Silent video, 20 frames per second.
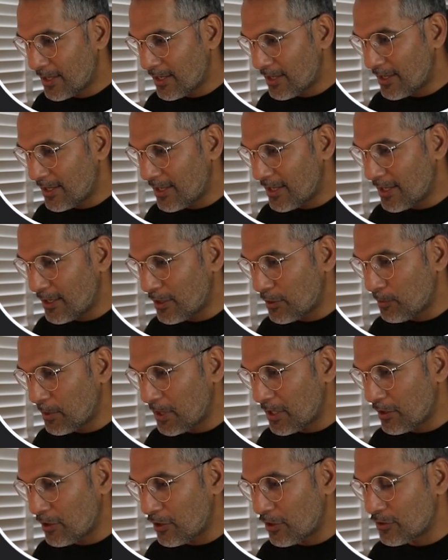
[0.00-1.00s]
little
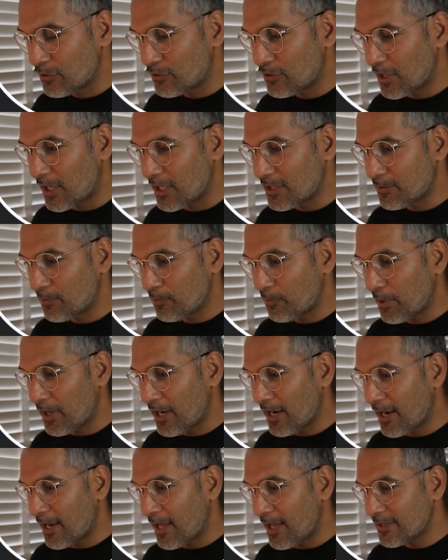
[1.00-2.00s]
bit of contrast,
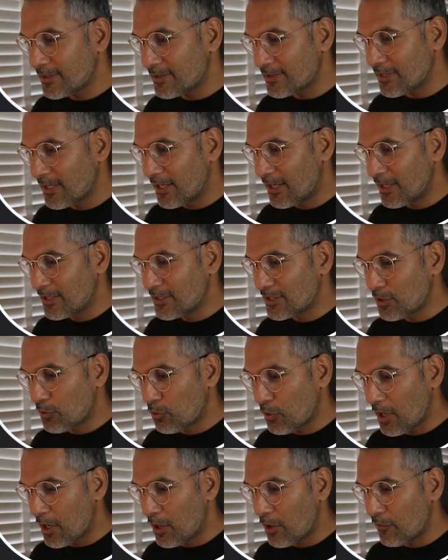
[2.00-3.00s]
plus
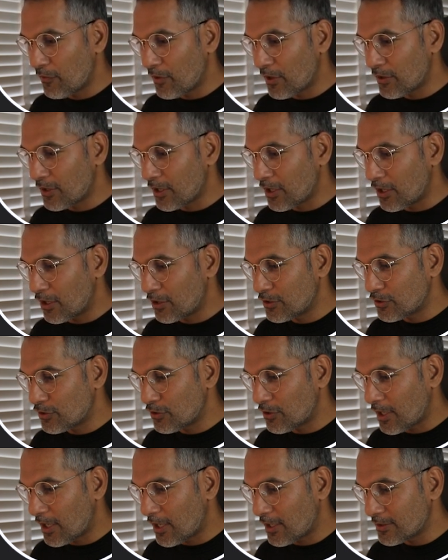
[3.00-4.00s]
12 on the
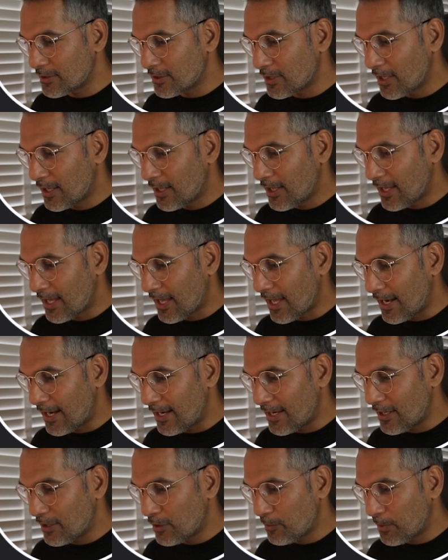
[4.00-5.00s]
contrast, a
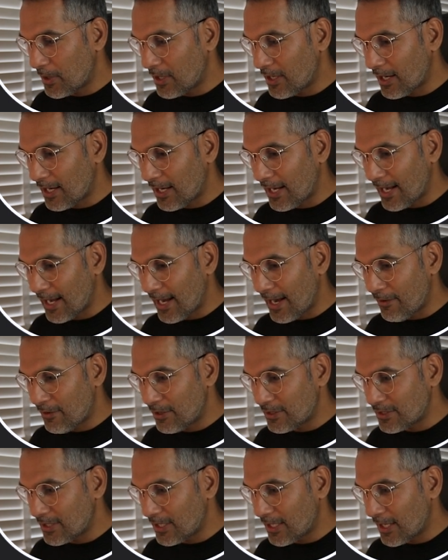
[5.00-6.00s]
little bit of
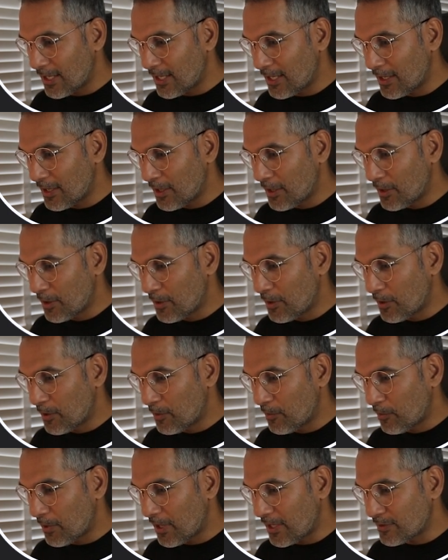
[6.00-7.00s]
clarity,
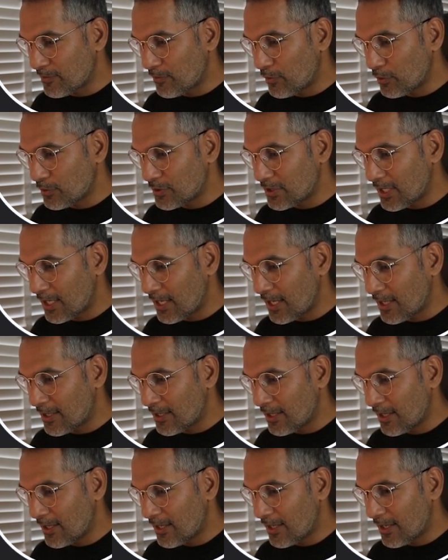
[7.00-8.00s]
plus
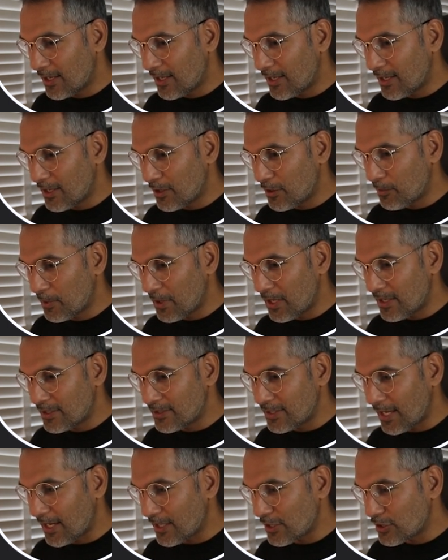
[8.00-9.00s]
14, little bit of
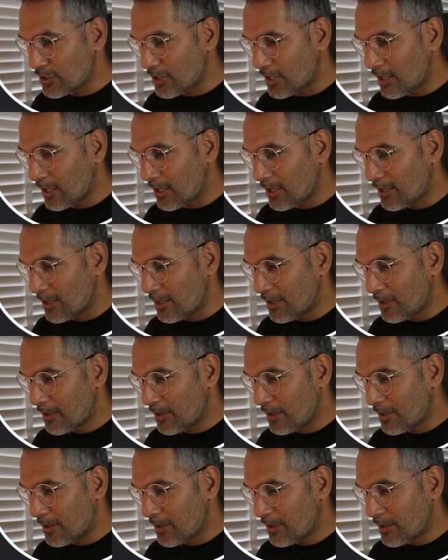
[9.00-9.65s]
texture,